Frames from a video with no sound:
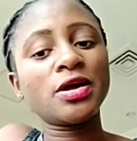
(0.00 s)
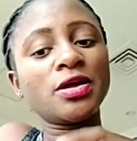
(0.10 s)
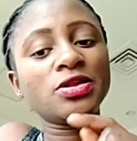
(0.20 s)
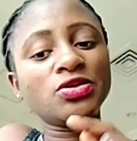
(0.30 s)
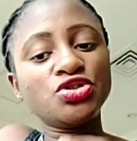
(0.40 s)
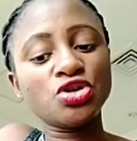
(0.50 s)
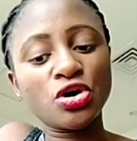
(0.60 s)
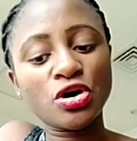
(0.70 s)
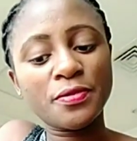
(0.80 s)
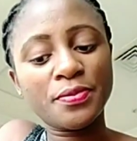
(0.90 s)
The
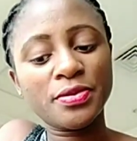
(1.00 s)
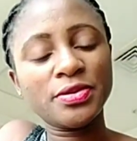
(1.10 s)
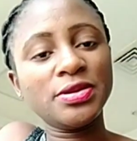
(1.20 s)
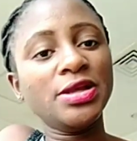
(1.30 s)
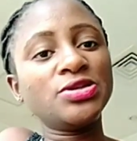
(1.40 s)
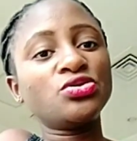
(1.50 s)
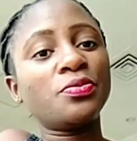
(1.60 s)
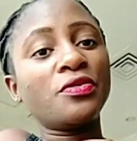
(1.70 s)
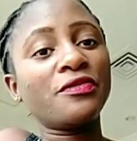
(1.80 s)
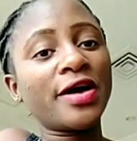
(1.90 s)
job needs to
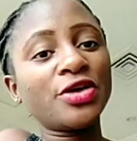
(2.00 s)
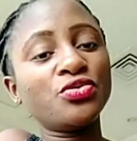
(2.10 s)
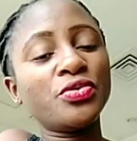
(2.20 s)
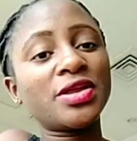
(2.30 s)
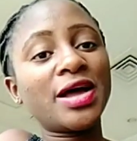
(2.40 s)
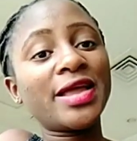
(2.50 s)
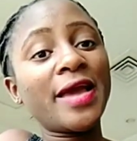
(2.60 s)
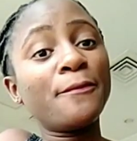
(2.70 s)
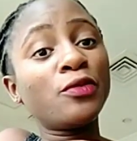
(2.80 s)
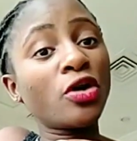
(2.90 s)
provide you with an
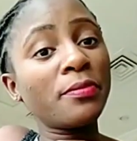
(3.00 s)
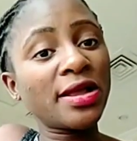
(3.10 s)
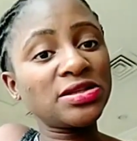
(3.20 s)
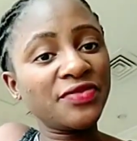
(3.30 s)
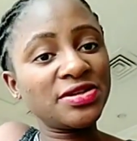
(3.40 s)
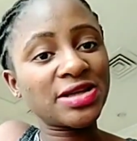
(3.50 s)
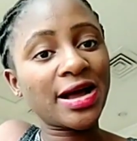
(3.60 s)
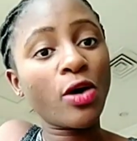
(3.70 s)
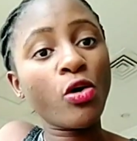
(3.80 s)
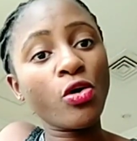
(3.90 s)
employment visa
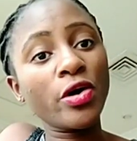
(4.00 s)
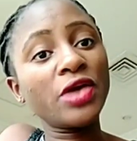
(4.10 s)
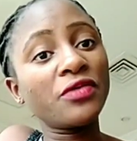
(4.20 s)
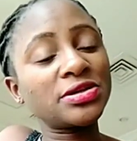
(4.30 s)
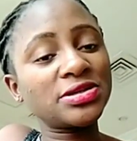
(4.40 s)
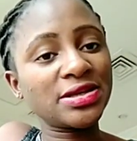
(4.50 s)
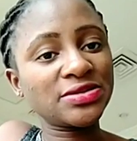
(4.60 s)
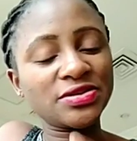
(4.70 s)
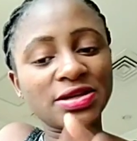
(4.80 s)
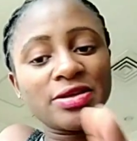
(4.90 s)
or a residence
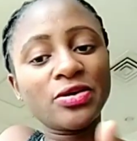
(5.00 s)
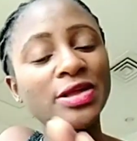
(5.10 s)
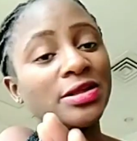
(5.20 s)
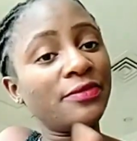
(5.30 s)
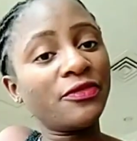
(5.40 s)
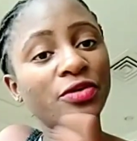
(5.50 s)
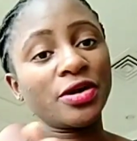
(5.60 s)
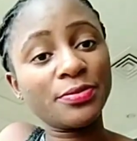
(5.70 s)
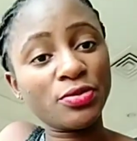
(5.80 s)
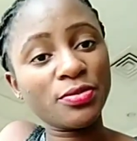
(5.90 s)
visa. The other name for an
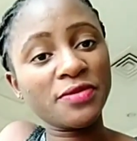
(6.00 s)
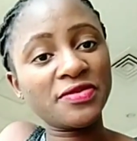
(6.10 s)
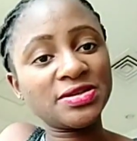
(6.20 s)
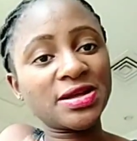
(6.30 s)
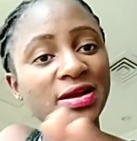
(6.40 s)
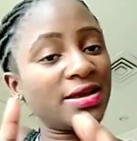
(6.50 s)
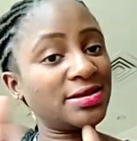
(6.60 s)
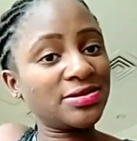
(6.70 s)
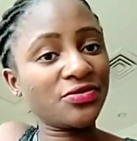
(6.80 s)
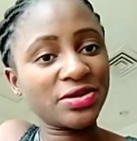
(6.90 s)
employment visa
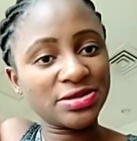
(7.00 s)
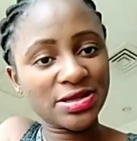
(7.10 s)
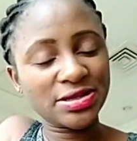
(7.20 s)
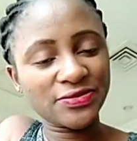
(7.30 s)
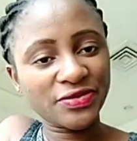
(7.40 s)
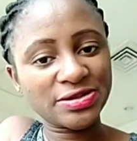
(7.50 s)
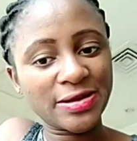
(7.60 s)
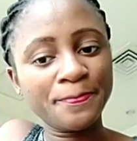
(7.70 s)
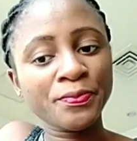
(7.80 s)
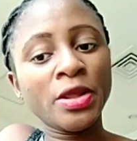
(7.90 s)
is the residence visa.
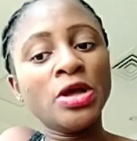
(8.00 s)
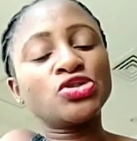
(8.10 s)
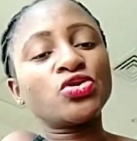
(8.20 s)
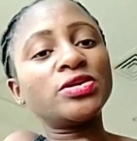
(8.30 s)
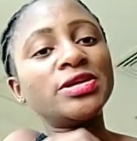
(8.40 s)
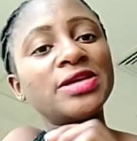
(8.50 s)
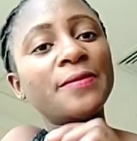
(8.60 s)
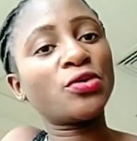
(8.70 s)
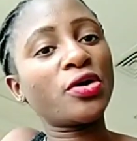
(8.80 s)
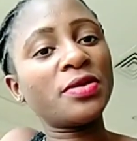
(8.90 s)
So this
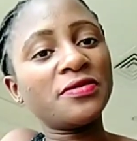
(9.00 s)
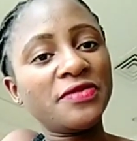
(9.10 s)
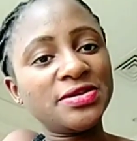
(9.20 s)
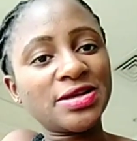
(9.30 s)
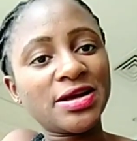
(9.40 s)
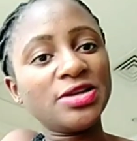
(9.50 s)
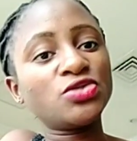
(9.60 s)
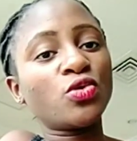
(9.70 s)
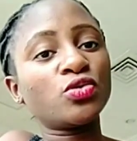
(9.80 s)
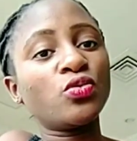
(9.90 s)
employment visa is
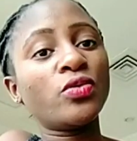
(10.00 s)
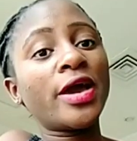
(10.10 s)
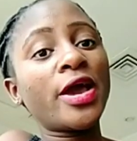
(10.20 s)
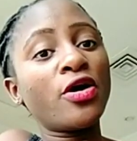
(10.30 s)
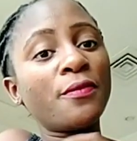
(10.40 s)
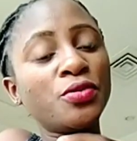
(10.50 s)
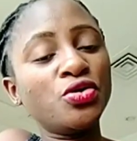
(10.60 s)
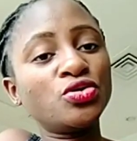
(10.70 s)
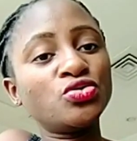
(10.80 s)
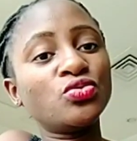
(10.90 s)
what will help
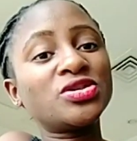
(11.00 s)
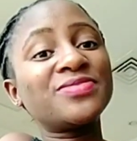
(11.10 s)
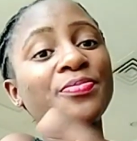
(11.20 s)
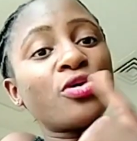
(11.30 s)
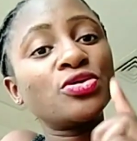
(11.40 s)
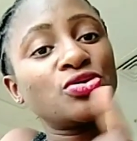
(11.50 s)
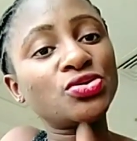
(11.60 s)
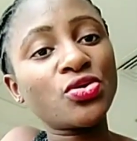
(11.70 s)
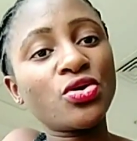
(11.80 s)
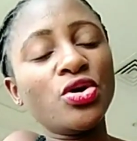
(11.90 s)
you to
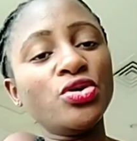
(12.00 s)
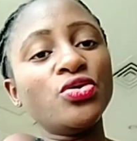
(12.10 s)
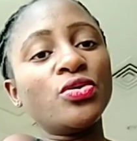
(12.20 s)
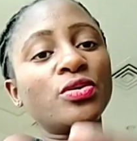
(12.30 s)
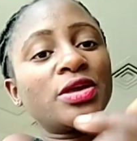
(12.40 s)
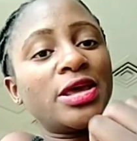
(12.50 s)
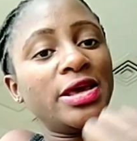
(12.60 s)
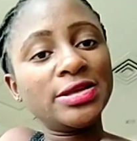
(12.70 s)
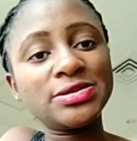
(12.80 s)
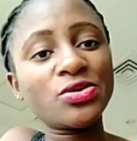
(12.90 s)
sponsor your
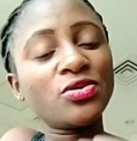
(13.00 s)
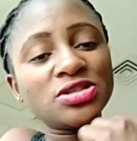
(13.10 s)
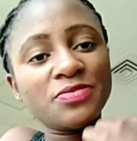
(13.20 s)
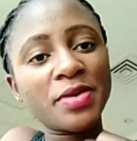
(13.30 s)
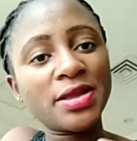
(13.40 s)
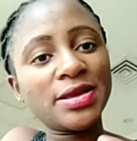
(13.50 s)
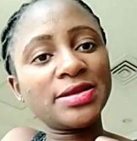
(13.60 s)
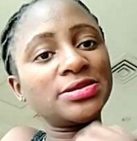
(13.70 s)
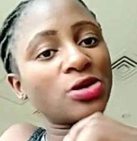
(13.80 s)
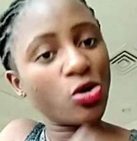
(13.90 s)
kids or
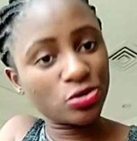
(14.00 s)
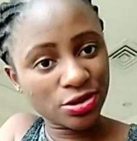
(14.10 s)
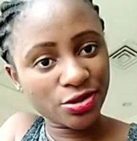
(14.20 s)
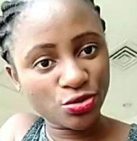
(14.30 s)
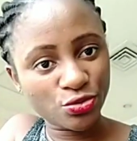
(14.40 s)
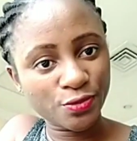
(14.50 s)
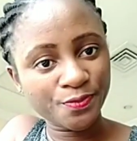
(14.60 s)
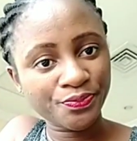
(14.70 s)
dependents under you.